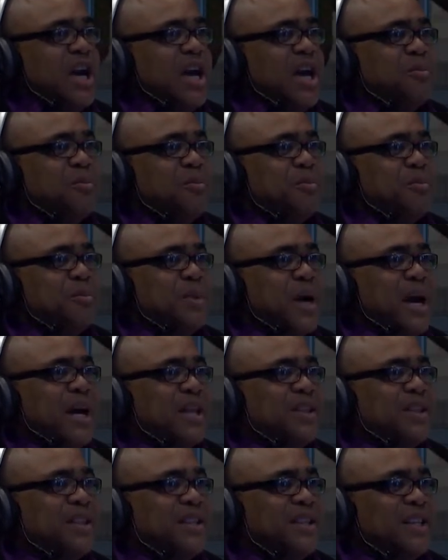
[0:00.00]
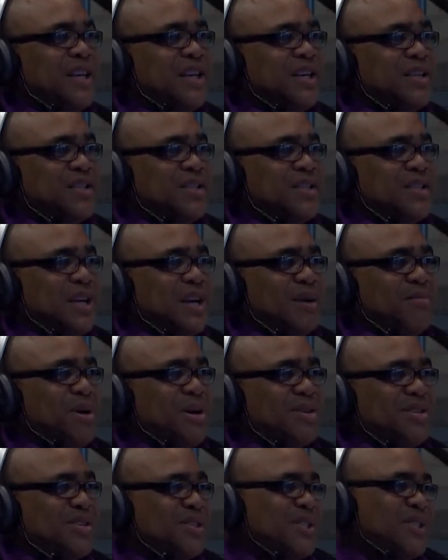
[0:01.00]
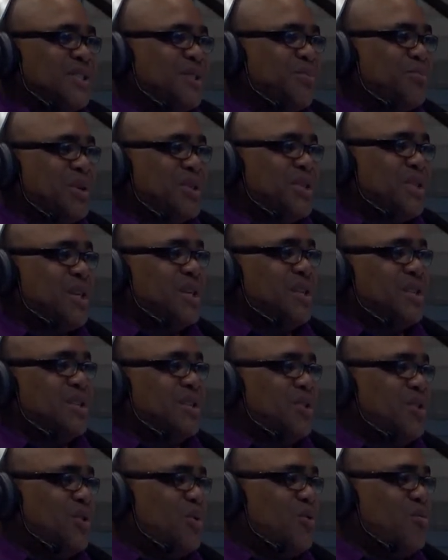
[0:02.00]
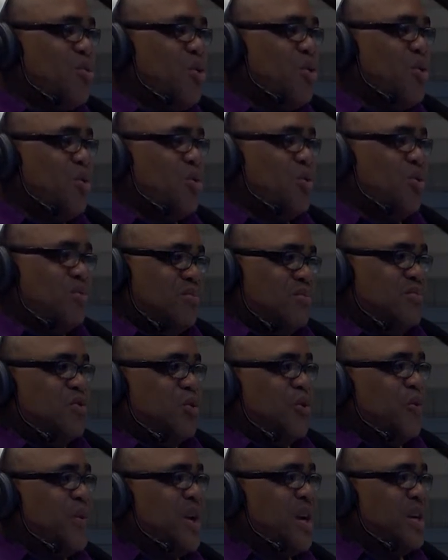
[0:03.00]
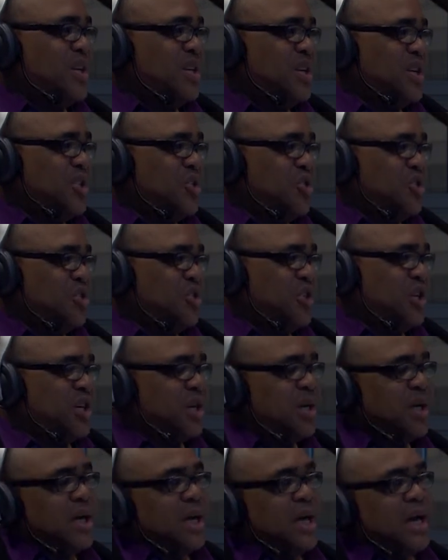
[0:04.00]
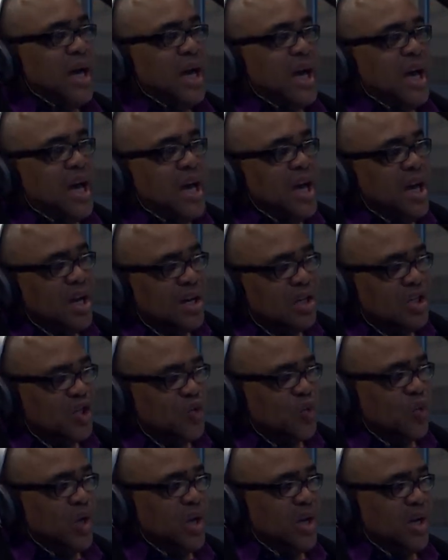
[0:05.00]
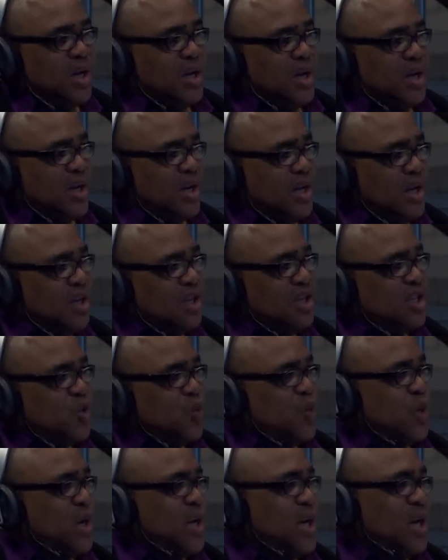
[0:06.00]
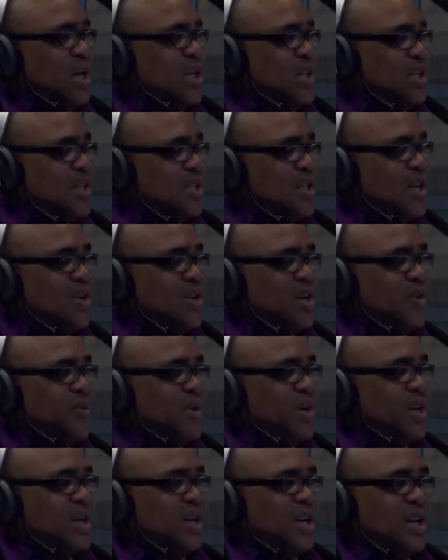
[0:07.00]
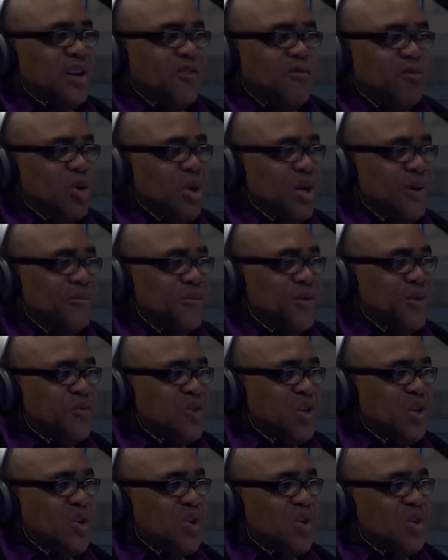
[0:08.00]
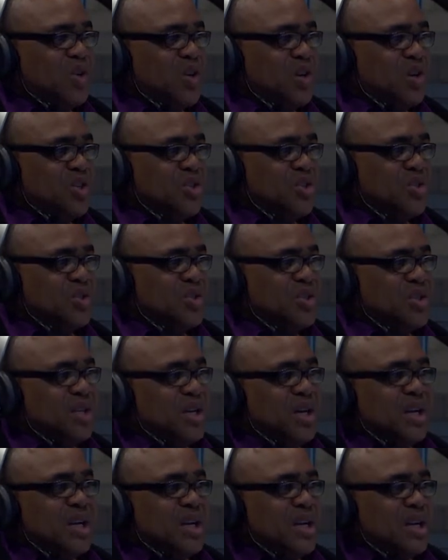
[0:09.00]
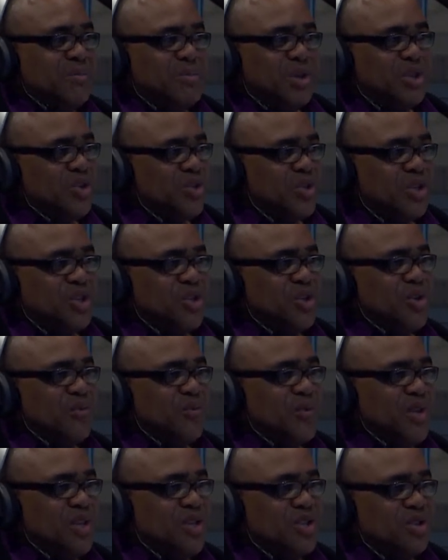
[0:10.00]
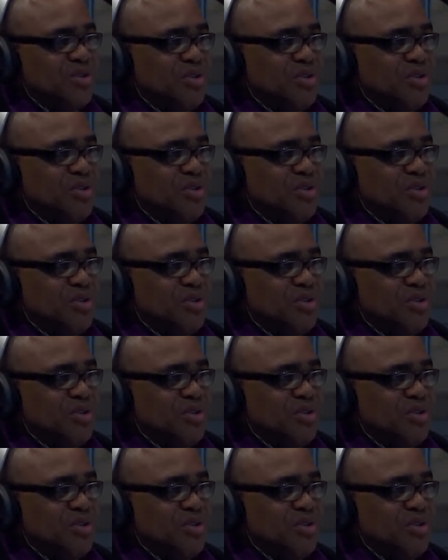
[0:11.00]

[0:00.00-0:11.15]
And this, about 60% or more, you find in Nigeria. Elsewhere, like in South Africa, they have more than 50 congregations. The majority of the